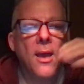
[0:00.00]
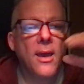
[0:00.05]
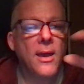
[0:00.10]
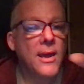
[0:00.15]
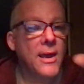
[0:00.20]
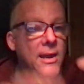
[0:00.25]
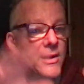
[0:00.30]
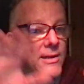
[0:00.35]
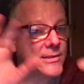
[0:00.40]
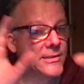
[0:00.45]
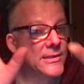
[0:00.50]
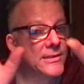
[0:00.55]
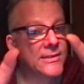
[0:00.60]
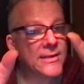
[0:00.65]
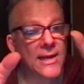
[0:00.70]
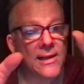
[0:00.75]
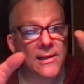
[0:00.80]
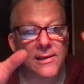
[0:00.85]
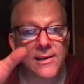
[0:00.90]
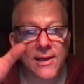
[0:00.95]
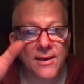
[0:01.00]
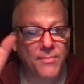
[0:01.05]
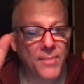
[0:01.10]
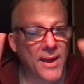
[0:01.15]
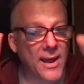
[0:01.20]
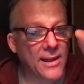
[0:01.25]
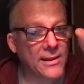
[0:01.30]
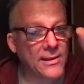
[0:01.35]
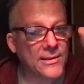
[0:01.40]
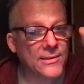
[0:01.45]
It is a delicate
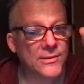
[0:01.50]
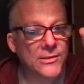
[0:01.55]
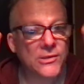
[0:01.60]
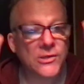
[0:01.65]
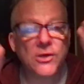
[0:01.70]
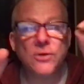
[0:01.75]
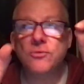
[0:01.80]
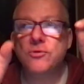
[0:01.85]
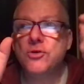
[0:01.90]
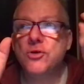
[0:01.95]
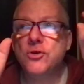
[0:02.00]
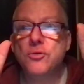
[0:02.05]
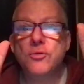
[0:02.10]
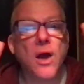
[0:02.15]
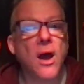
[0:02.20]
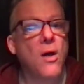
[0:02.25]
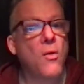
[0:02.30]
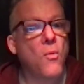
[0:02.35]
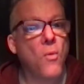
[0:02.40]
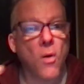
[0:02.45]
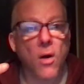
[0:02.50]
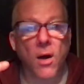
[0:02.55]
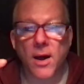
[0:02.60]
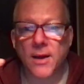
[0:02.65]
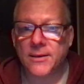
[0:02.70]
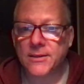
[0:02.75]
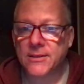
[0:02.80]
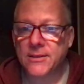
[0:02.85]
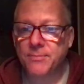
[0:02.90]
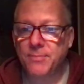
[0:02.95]
balance. You do not
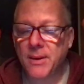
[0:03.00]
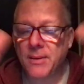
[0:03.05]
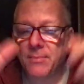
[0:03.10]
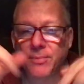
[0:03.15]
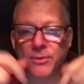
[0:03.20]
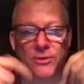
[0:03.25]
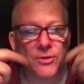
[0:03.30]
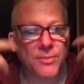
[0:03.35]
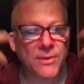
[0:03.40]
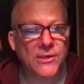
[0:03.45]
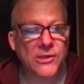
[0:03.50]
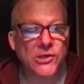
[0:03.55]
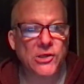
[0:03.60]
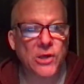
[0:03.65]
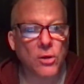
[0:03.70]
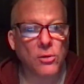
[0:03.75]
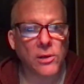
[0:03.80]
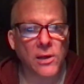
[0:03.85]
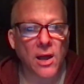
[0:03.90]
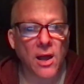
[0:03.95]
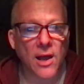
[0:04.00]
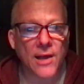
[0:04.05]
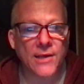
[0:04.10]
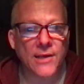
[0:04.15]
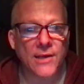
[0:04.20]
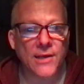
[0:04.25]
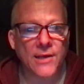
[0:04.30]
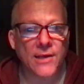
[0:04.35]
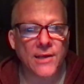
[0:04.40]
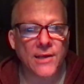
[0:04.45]
want people to be so
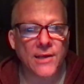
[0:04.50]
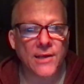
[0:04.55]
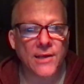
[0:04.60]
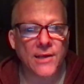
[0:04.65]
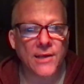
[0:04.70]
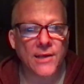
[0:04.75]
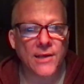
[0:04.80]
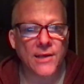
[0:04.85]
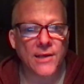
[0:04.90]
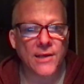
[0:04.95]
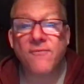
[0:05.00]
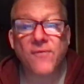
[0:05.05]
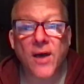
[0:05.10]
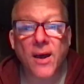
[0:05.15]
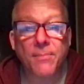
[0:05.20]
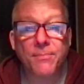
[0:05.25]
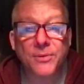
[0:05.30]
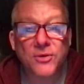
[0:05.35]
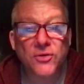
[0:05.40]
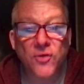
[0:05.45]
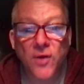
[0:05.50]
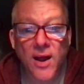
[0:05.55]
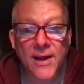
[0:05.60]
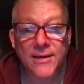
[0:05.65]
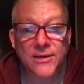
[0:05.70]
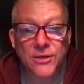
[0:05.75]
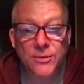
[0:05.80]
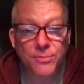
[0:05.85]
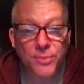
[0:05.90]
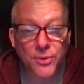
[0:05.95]
lost that they give up
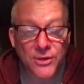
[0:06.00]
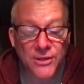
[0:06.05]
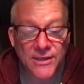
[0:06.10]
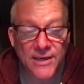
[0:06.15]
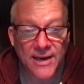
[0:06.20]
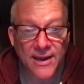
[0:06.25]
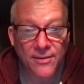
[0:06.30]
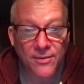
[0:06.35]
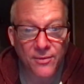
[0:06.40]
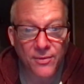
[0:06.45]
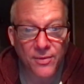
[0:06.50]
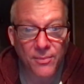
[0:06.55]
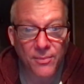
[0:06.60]
trying to put together the